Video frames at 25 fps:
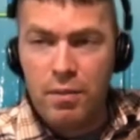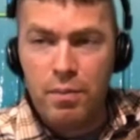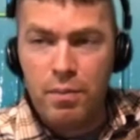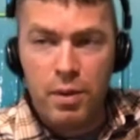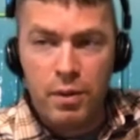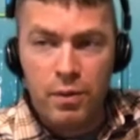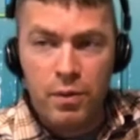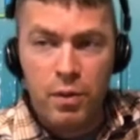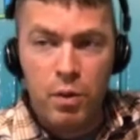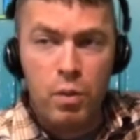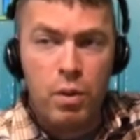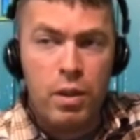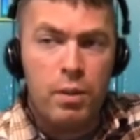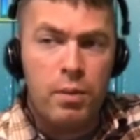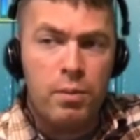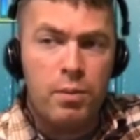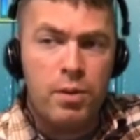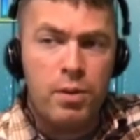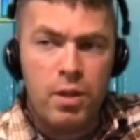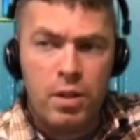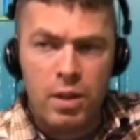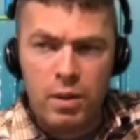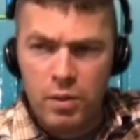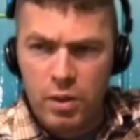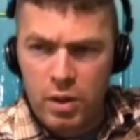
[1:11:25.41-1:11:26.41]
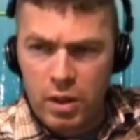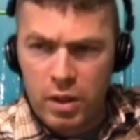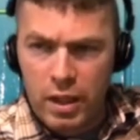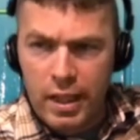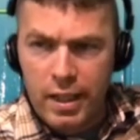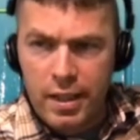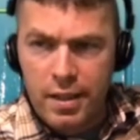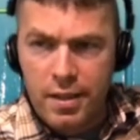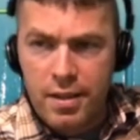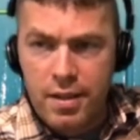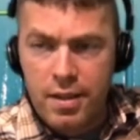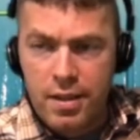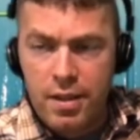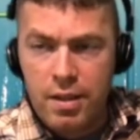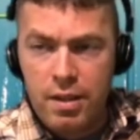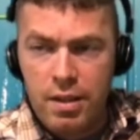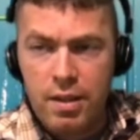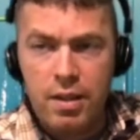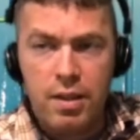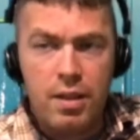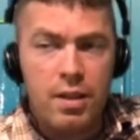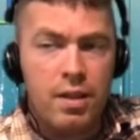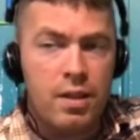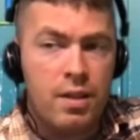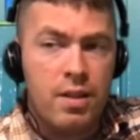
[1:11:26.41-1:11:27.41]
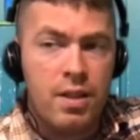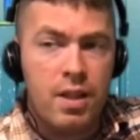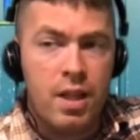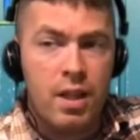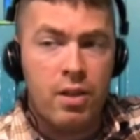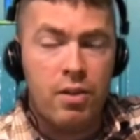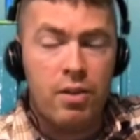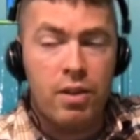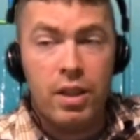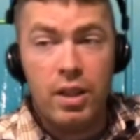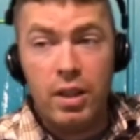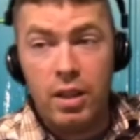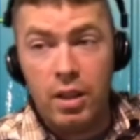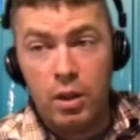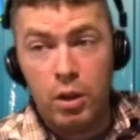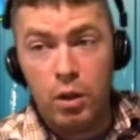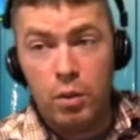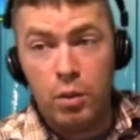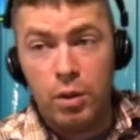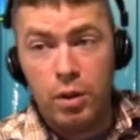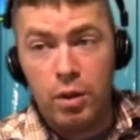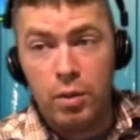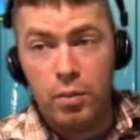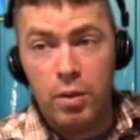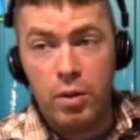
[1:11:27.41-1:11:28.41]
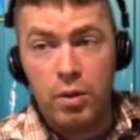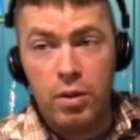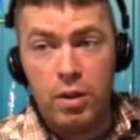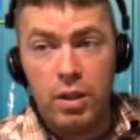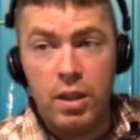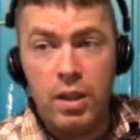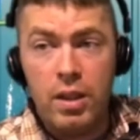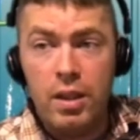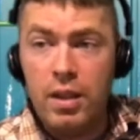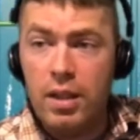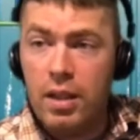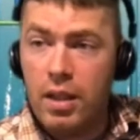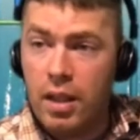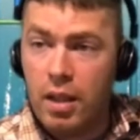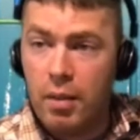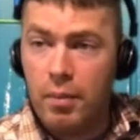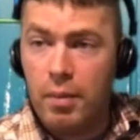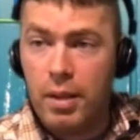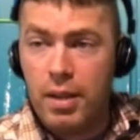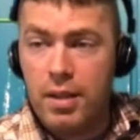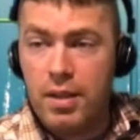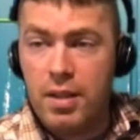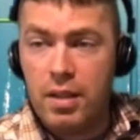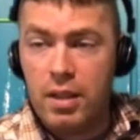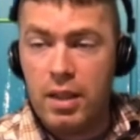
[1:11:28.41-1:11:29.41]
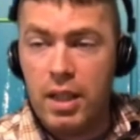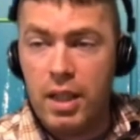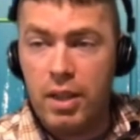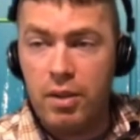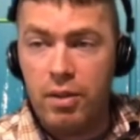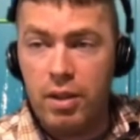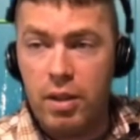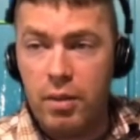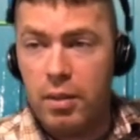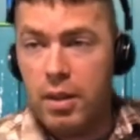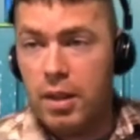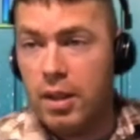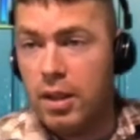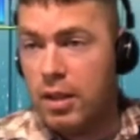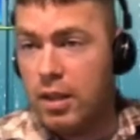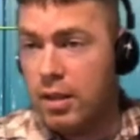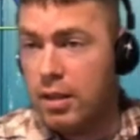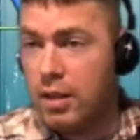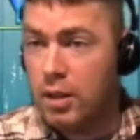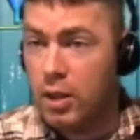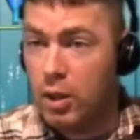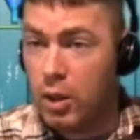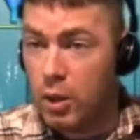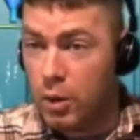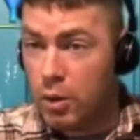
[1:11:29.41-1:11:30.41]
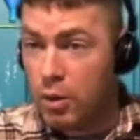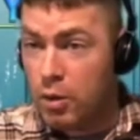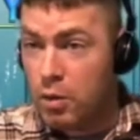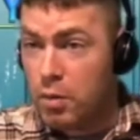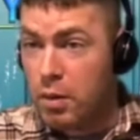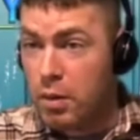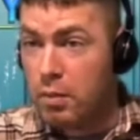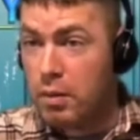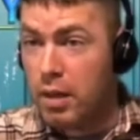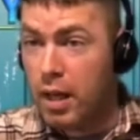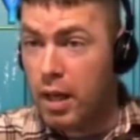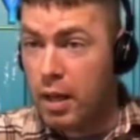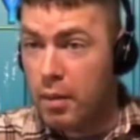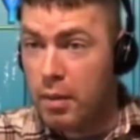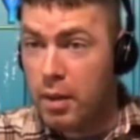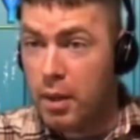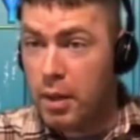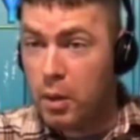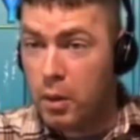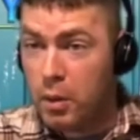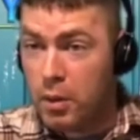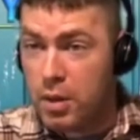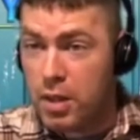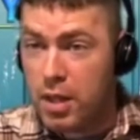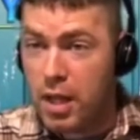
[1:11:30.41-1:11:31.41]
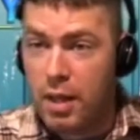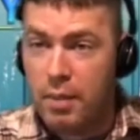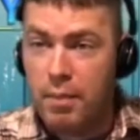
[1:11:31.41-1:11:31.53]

But if you want to deliver legacy, integrity, and global community, come on to Legrity Media. The logo has been behind me the whole time.